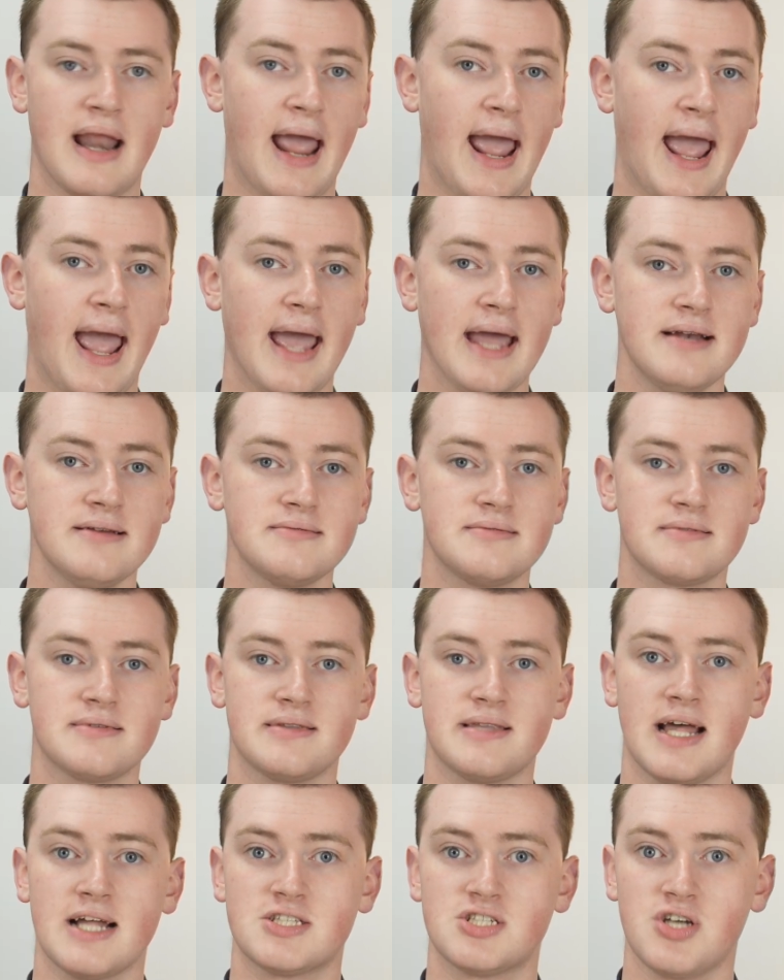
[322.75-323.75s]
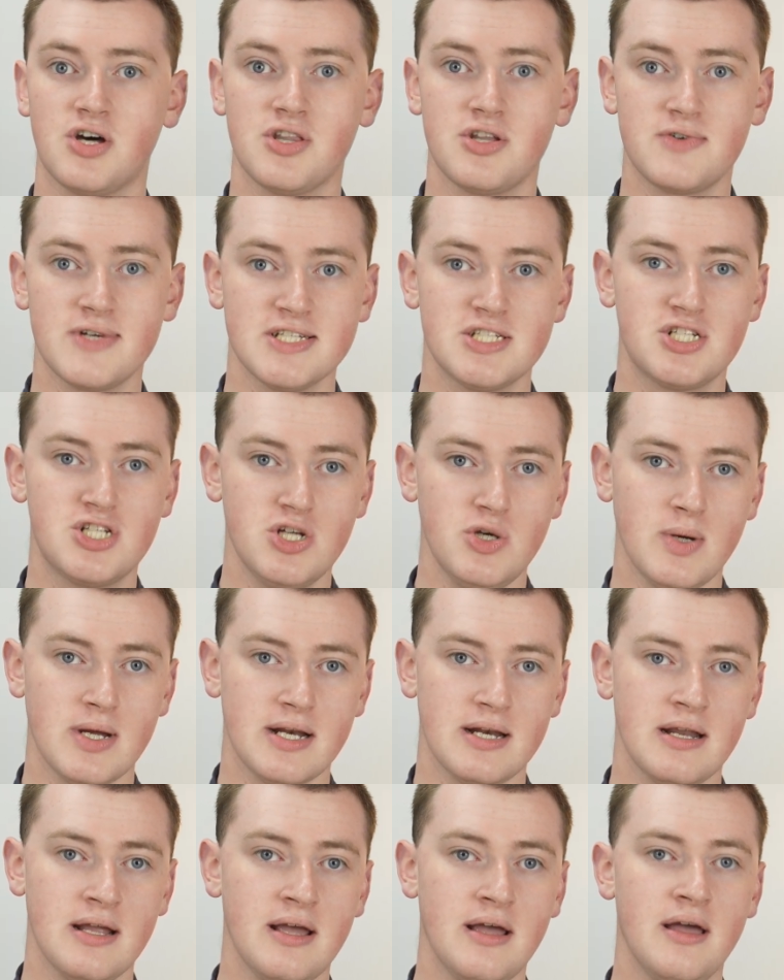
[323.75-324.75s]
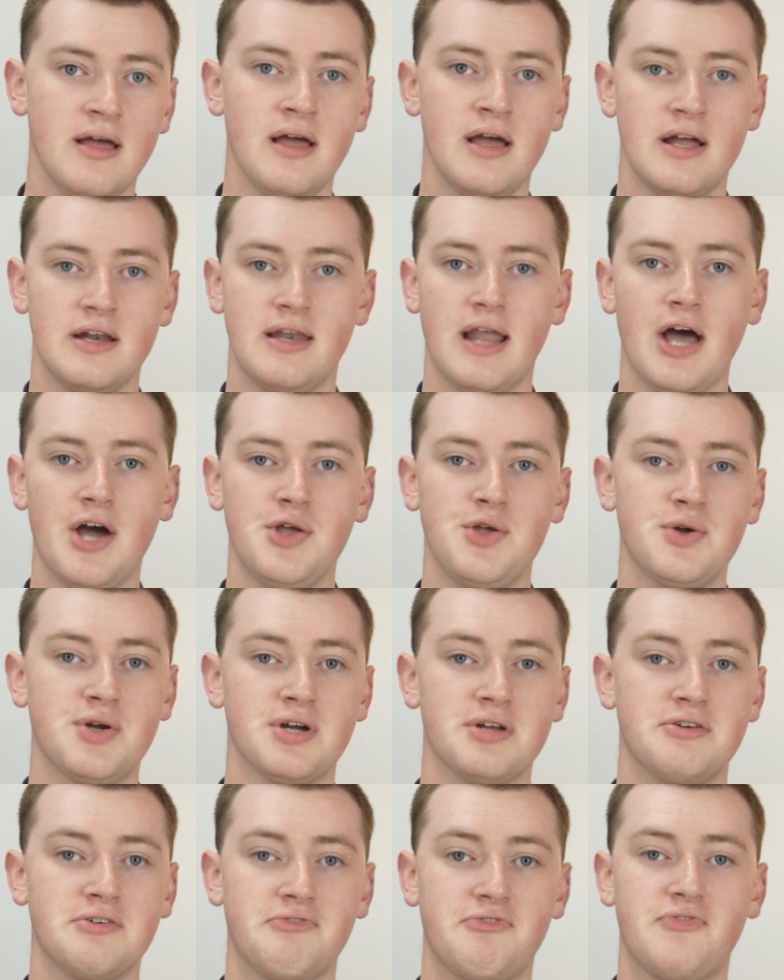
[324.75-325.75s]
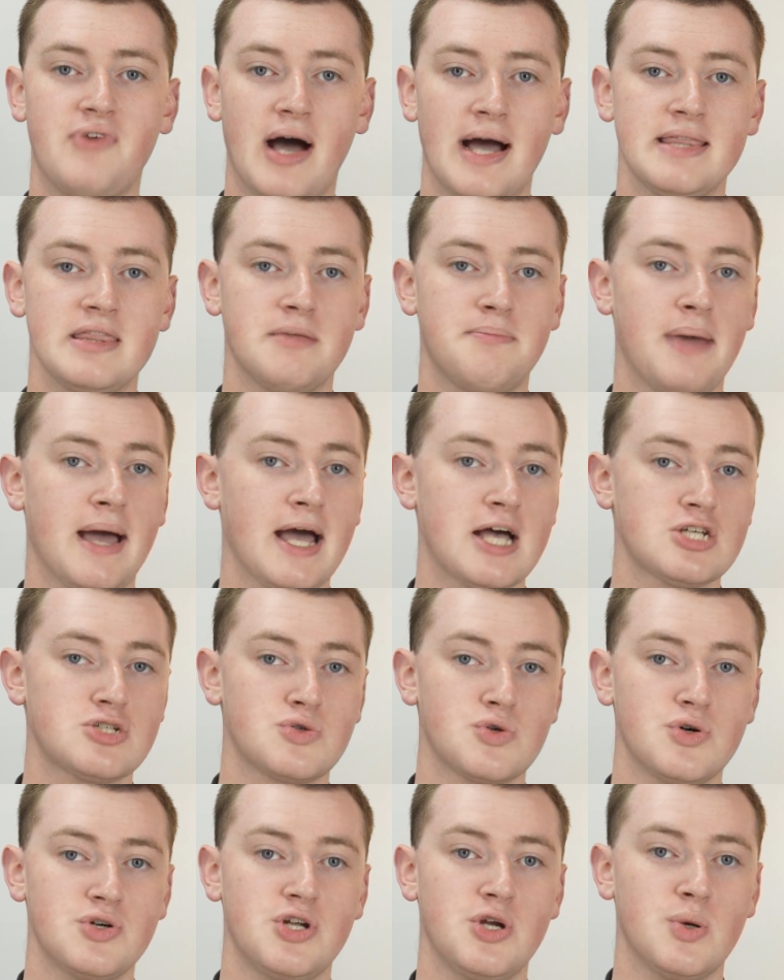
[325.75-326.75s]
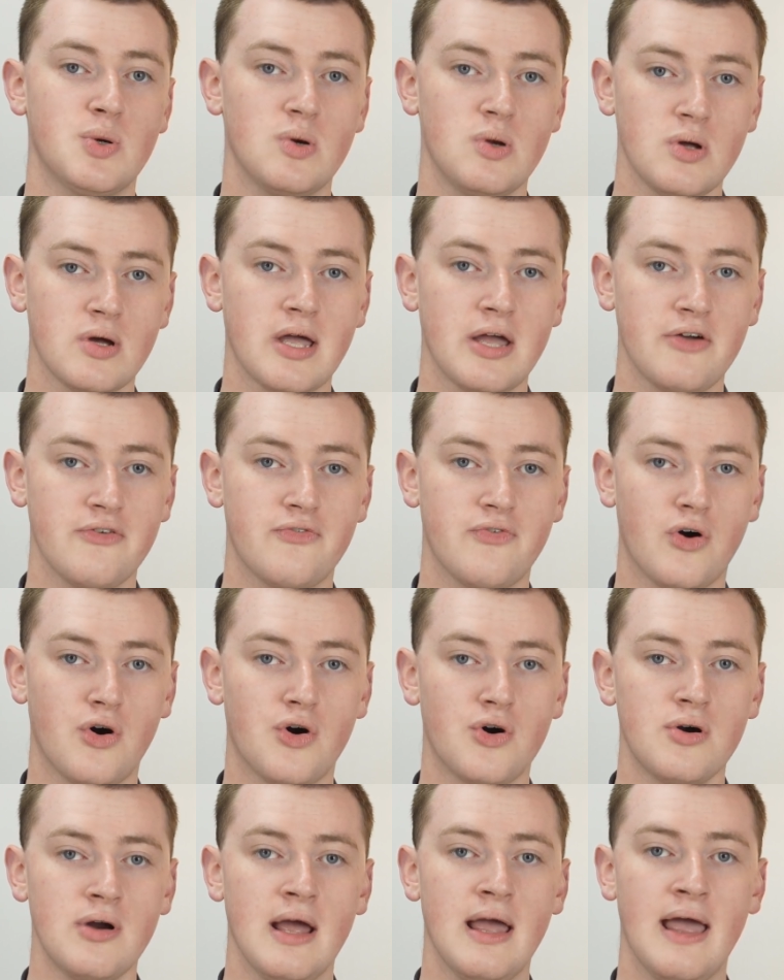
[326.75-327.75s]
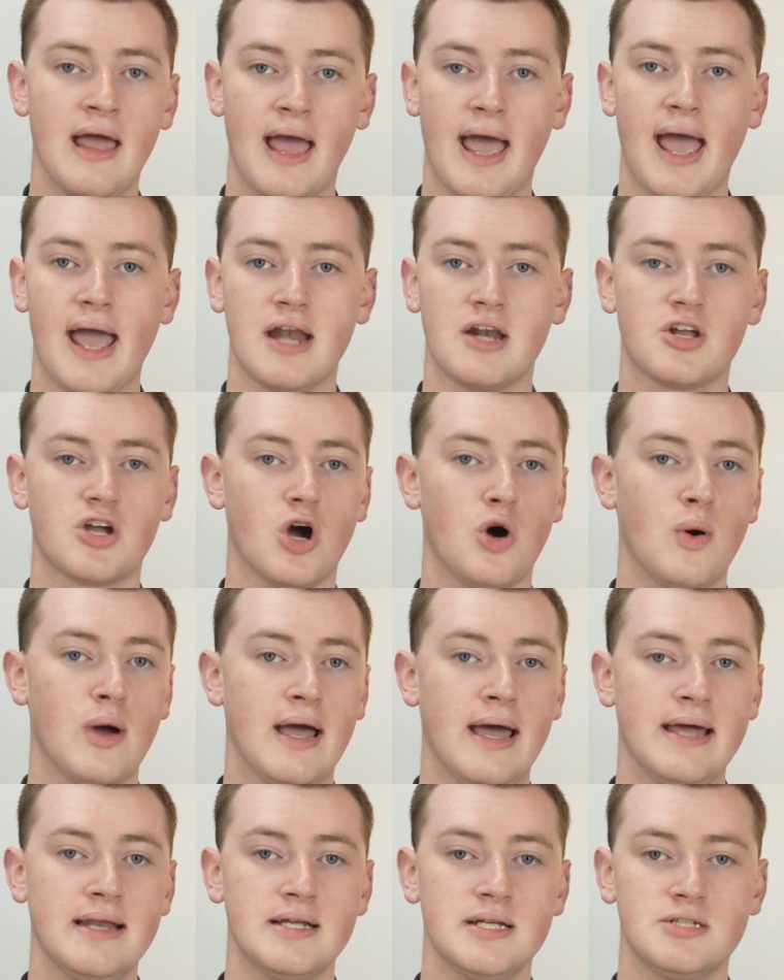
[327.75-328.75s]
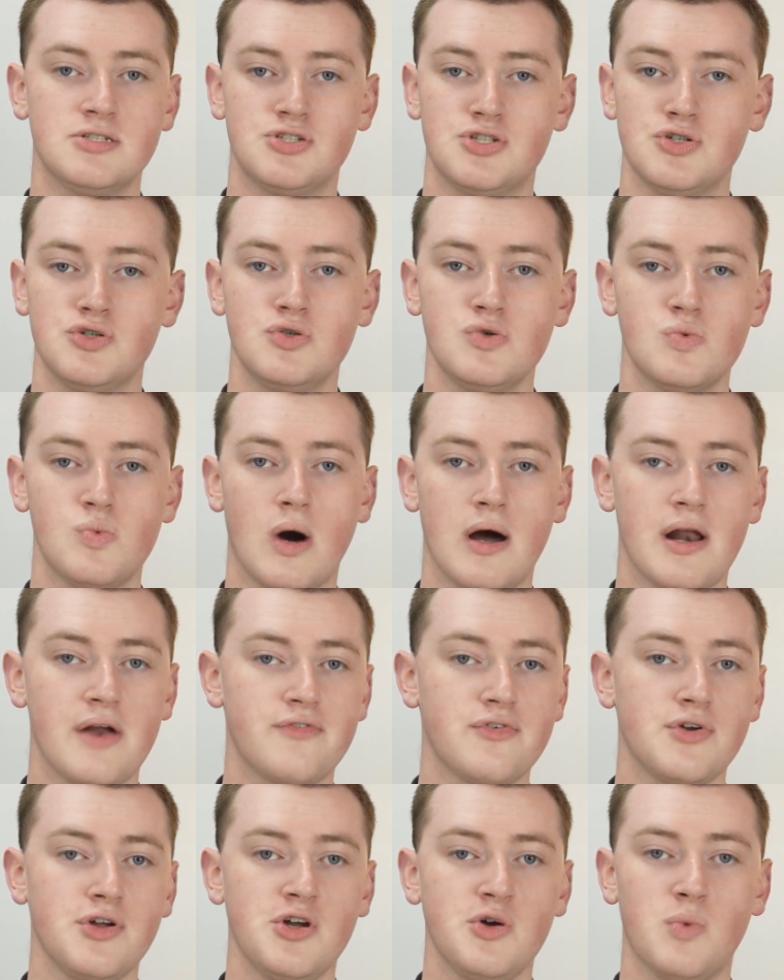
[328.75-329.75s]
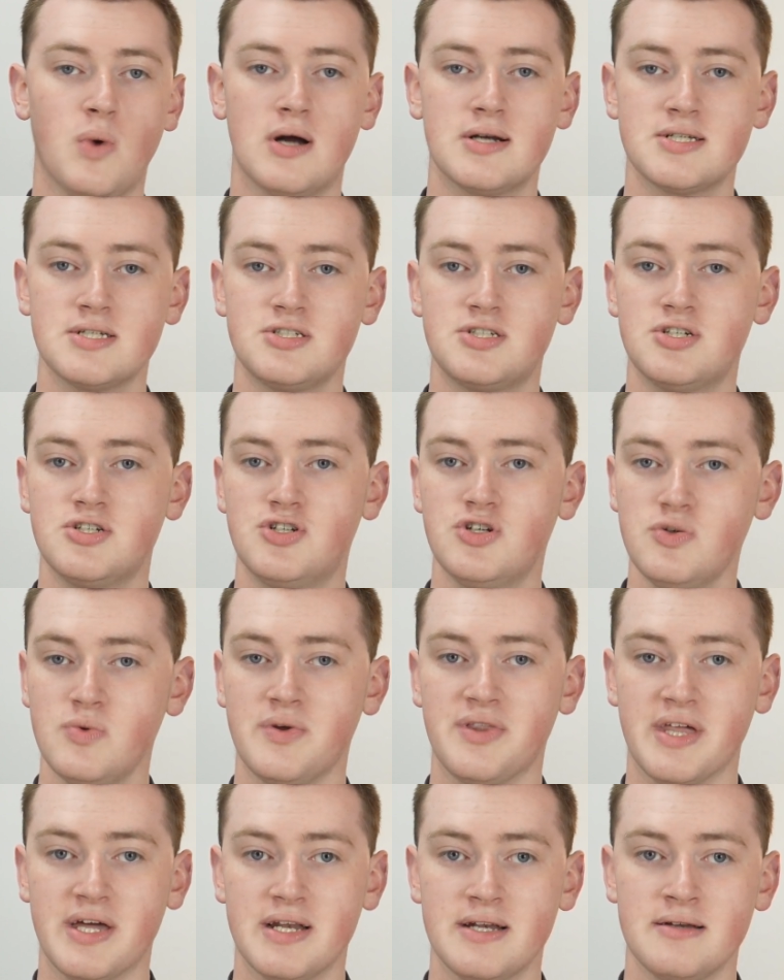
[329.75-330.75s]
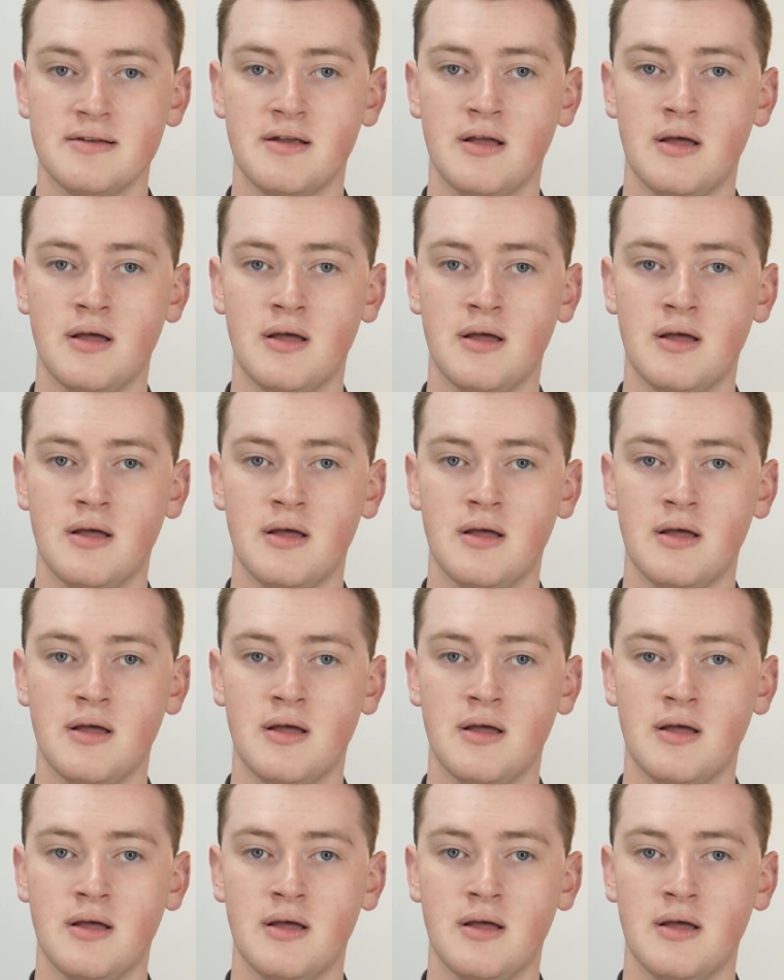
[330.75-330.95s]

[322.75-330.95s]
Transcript: And that's all there is to it. Now you can find the password you're looking for and go ahead and do whatever you wanted to do with it.